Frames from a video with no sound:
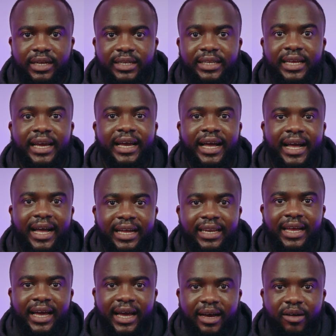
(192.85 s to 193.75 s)
they
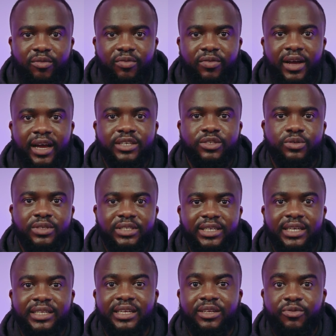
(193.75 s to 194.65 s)
can have
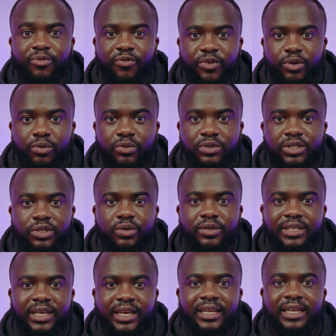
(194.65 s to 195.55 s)
associated fields
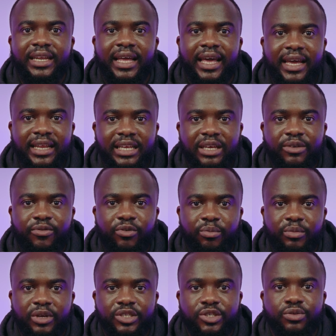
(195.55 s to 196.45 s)
containing any
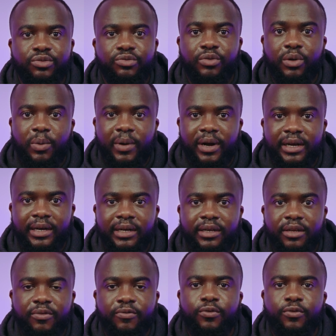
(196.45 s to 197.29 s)
information required